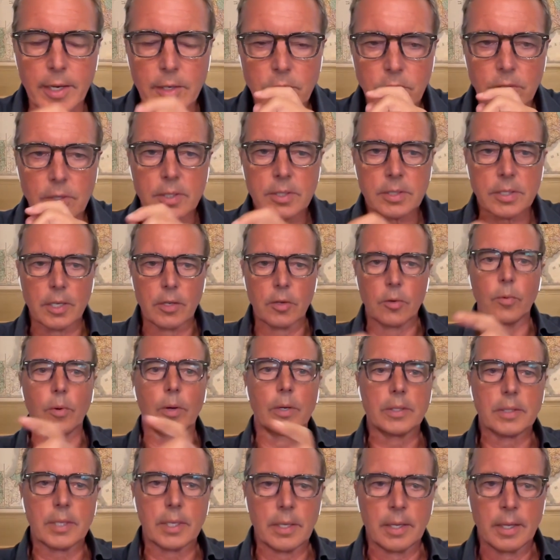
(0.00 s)
Angeles into
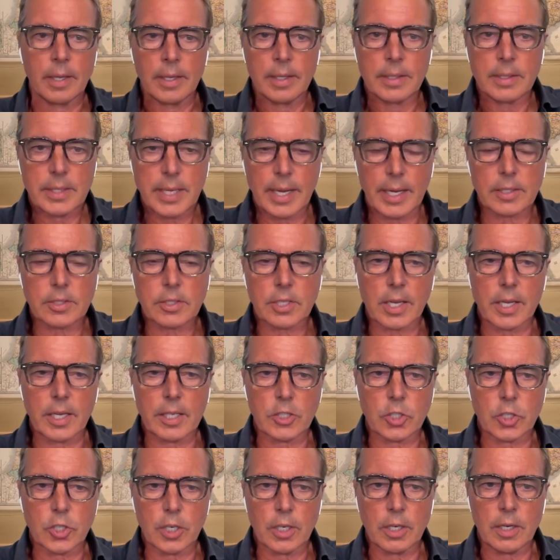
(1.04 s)
a test
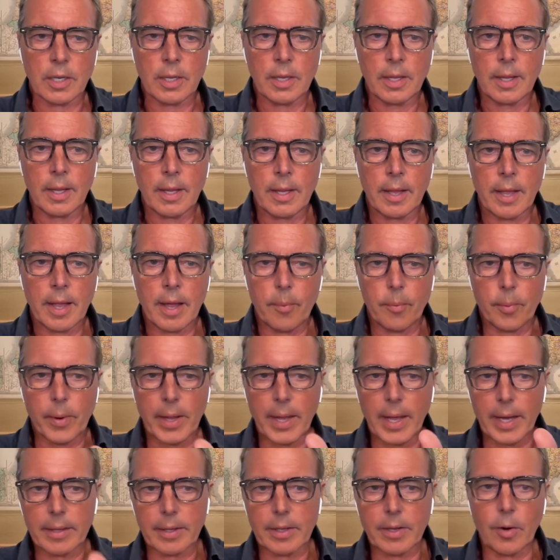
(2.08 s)
kitchen, and
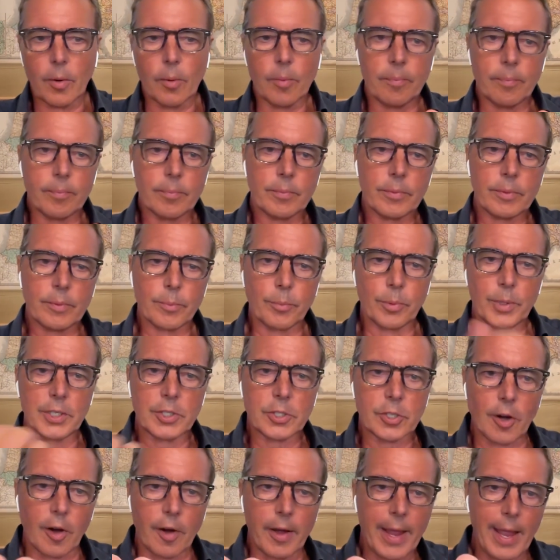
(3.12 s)
we had, we
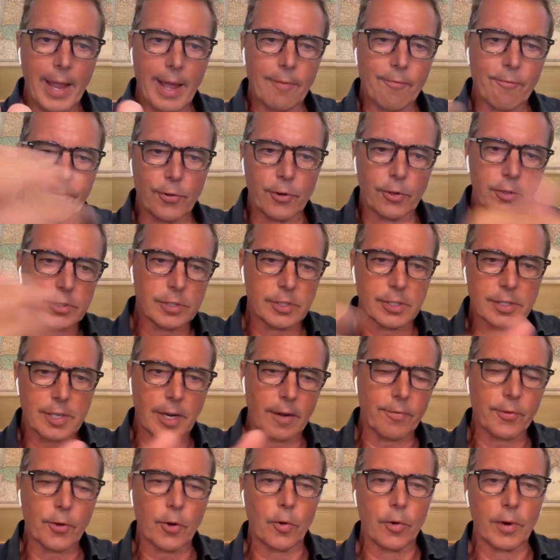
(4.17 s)
saw handfuls of
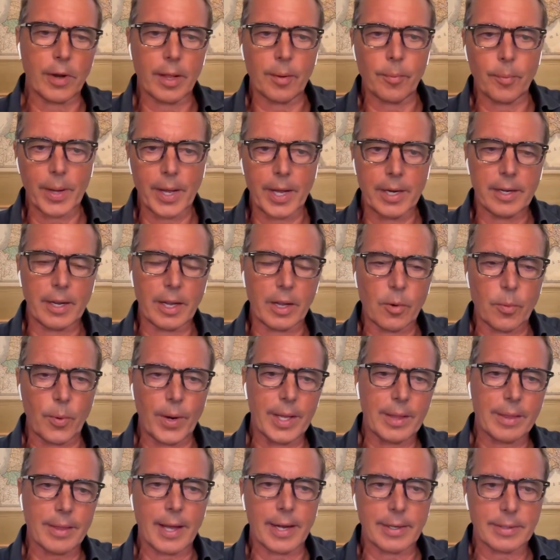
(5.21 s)
stuff going in. We had to
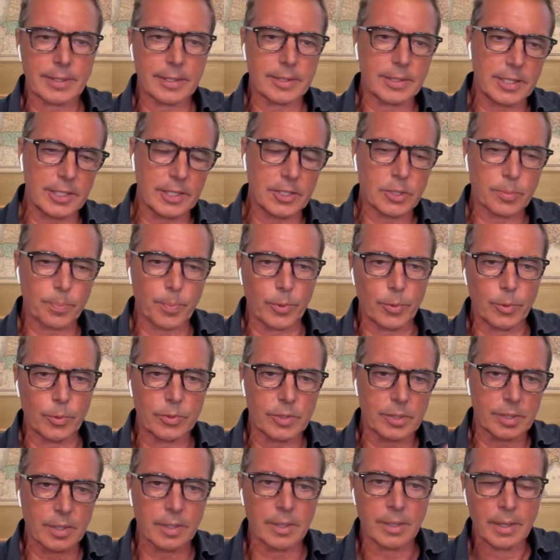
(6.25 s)
equate that to
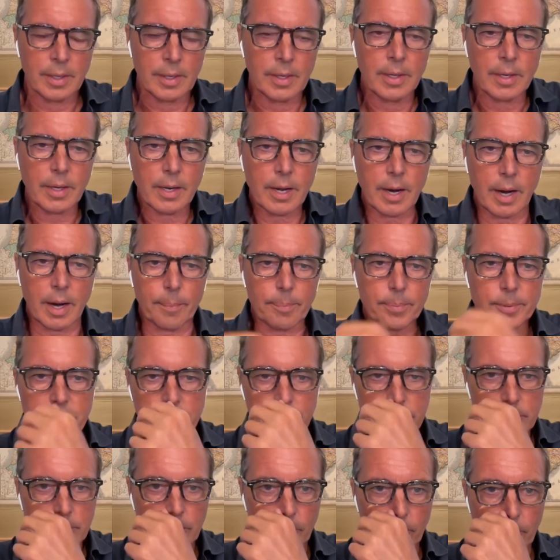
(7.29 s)
teaspoons and cups
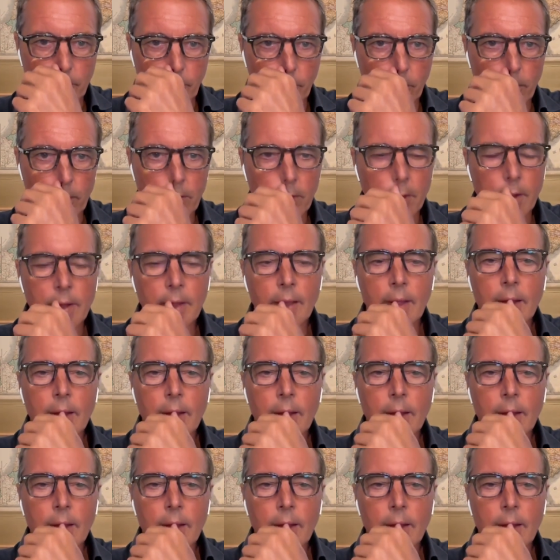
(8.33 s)
and so forth.